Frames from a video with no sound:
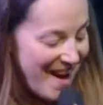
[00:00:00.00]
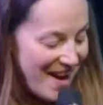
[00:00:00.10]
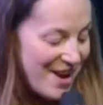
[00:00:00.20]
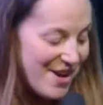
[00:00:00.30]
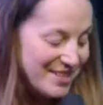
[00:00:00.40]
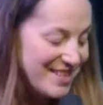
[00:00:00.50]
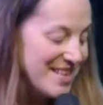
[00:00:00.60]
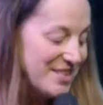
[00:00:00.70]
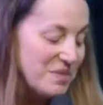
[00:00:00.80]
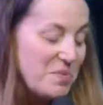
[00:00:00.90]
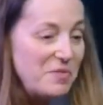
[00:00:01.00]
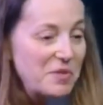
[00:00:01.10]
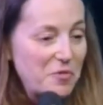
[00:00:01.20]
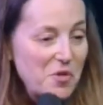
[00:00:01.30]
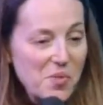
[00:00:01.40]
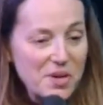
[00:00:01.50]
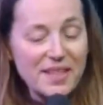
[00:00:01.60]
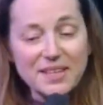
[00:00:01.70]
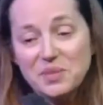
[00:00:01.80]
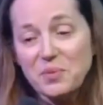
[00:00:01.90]
Lastly, just moving forward,
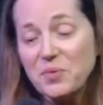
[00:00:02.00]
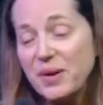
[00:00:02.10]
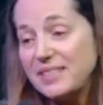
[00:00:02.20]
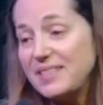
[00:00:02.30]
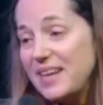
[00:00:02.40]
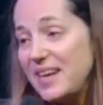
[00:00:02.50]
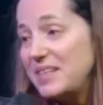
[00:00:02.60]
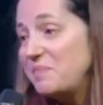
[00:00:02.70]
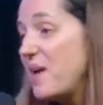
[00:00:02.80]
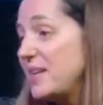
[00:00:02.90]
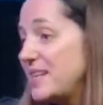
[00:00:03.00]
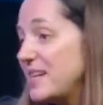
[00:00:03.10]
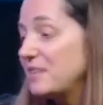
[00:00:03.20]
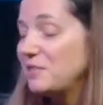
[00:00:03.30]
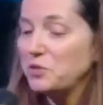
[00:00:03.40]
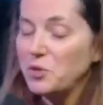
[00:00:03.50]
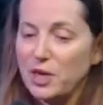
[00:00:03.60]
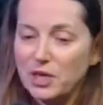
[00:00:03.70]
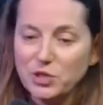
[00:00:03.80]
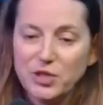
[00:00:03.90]
things that we always need: bedding,
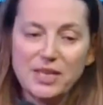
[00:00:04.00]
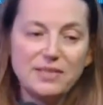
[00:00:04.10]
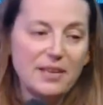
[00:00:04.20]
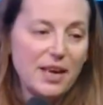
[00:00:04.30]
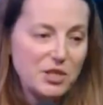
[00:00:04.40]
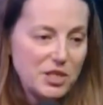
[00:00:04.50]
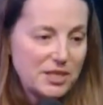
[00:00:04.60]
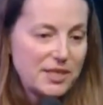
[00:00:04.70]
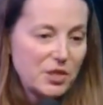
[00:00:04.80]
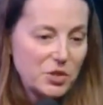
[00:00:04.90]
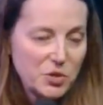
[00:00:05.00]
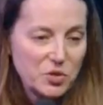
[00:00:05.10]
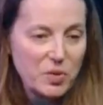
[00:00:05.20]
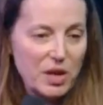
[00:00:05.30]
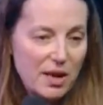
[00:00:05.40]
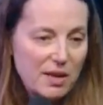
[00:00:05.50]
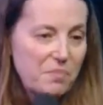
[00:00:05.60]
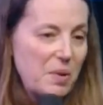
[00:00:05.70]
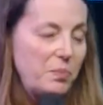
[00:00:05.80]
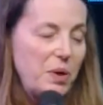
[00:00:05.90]
toiletries, kitchen essentials. We like
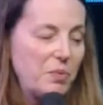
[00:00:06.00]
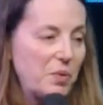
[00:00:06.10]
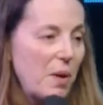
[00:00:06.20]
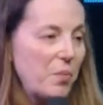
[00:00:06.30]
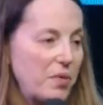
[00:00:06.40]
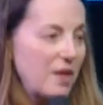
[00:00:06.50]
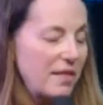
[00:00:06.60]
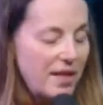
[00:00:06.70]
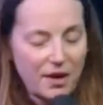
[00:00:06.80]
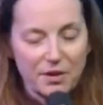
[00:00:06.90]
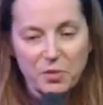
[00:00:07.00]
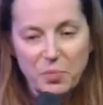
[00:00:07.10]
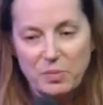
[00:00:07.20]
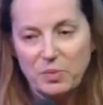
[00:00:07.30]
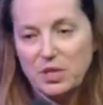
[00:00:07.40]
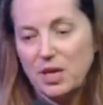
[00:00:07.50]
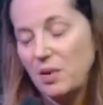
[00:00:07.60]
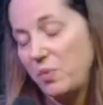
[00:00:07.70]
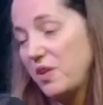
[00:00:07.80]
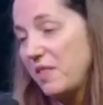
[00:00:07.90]
people come with nothing. Our young people turn
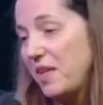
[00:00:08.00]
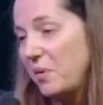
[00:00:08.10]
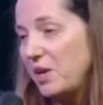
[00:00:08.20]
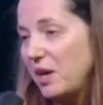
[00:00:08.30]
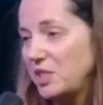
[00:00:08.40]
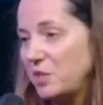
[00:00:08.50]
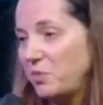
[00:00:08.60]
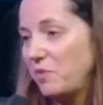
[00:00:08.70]
up with nothing. We like to